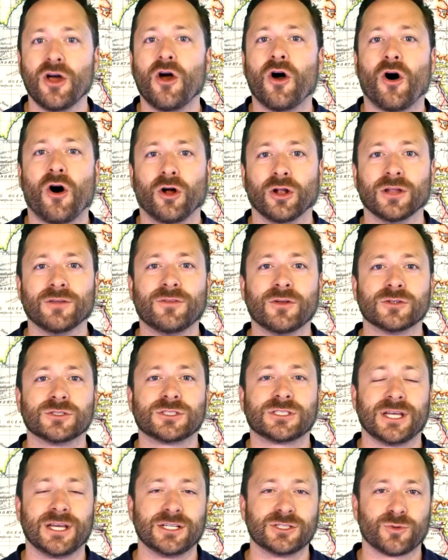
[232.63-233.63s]
all of those
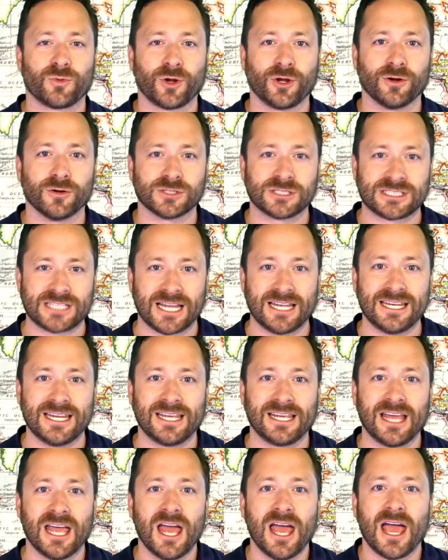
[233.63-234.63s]
things where you're
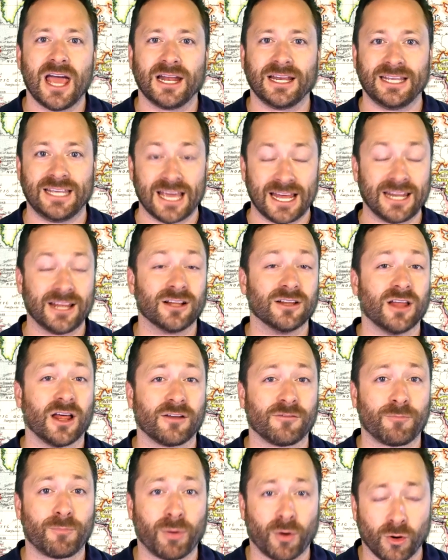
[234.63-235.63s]
sending and getting a lot
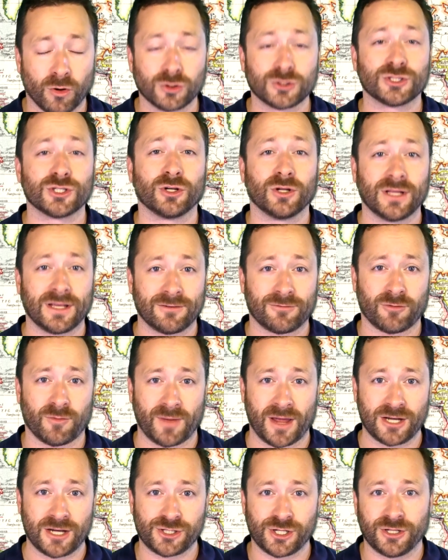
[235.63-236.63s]
of personal
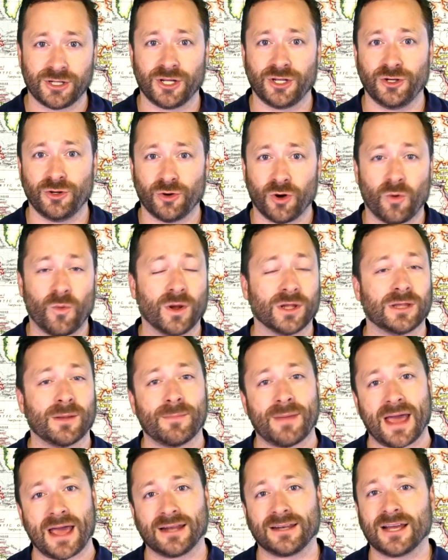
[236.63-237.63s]
information that you don't want the
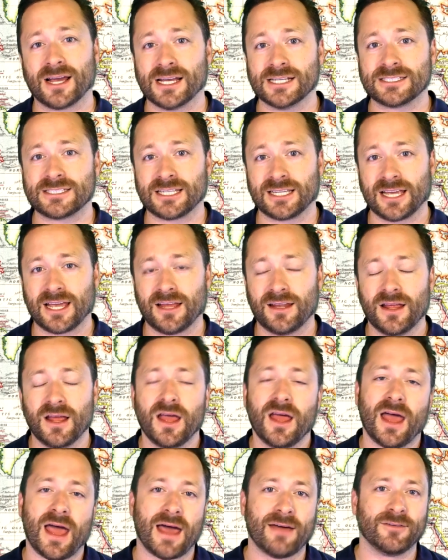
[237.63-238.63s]
bad guys to get,
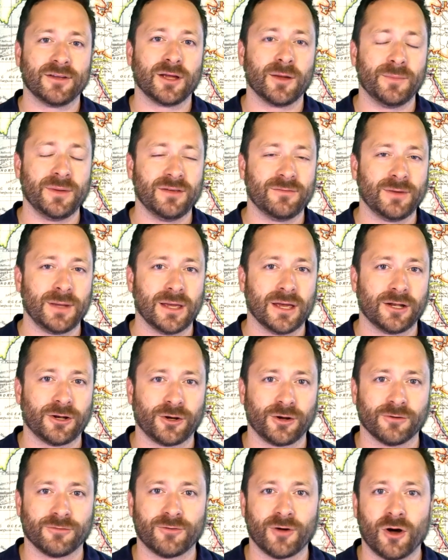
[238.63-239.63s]
having a VPN on
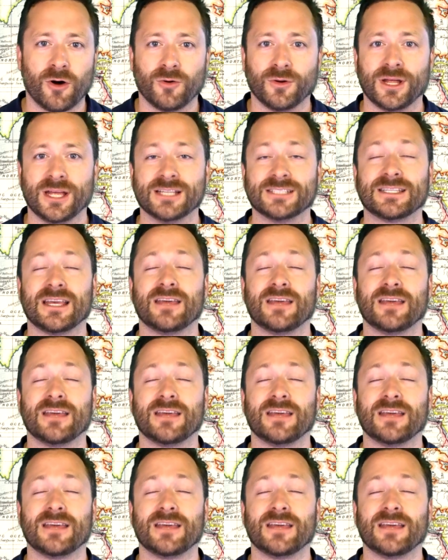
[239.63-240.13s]
your phone is a